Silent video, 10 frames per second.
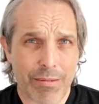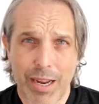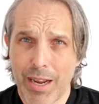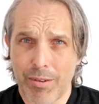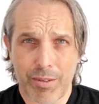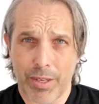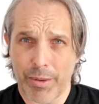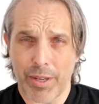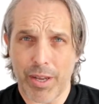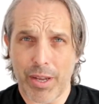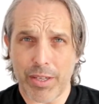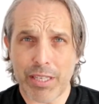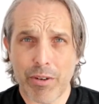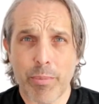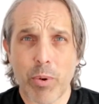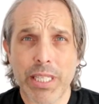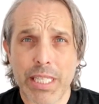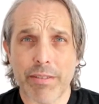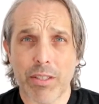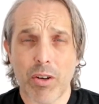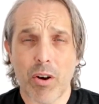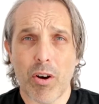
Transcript: around 0.7